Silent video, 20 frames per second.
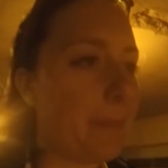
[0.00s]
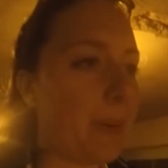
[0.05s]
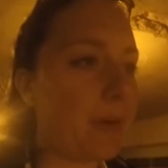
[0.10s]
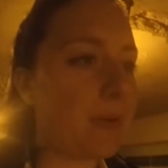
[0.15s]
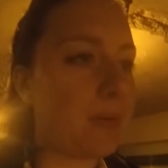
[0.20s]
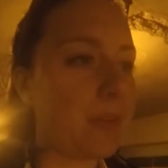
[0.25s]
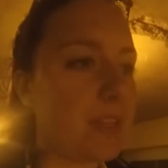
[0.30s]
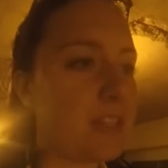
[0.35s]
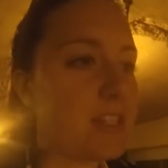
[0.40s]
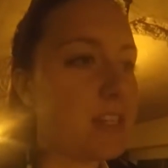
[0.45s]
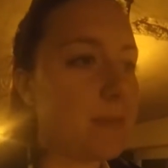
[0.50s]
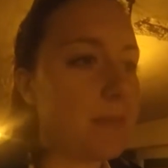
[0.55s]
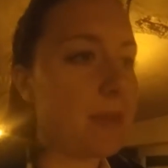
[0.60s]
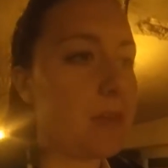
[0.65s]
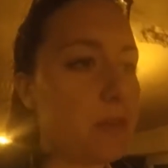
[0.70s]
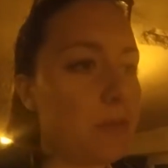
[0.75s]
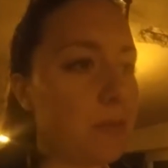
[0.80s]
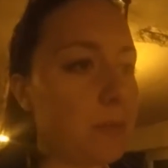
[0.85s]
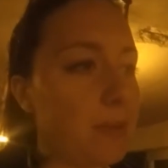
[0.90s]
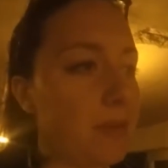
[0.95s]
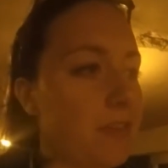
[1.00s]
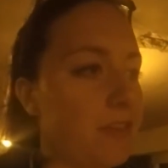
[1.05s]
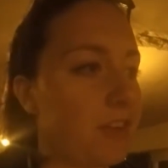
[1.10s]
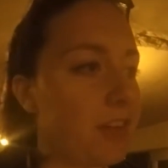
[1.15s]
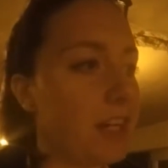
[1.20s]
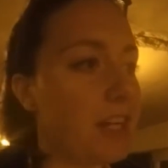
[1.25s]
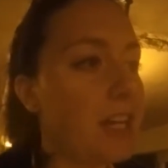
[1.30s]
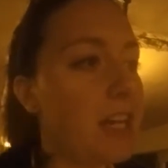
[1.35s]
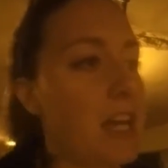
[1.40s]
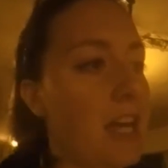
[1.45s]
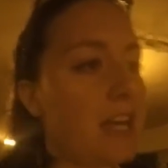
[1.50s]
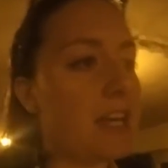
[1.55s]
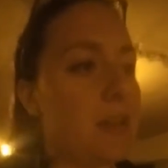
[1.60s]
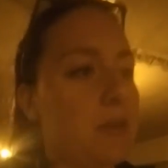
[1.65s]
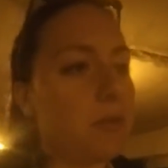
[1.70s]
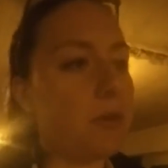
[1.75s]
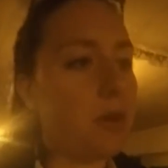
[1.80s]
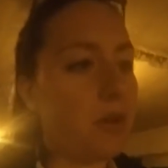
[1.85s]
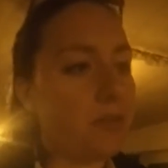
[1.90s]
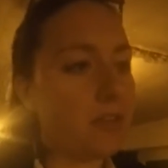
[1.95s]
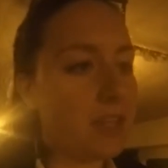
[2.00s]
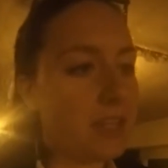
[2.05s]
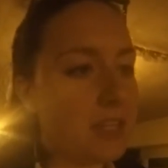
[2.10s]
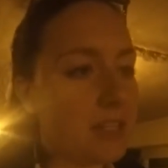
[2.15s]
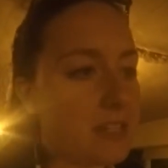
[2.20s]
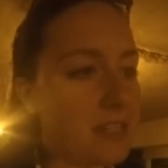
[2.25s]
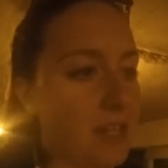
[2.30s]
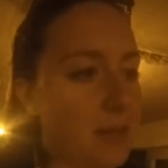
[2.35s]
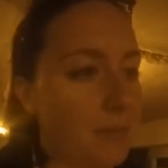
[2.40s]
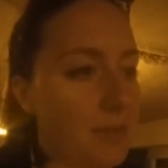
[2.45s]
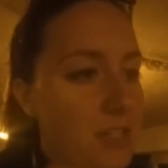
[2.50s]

by releasing me you will be free. You will only condemn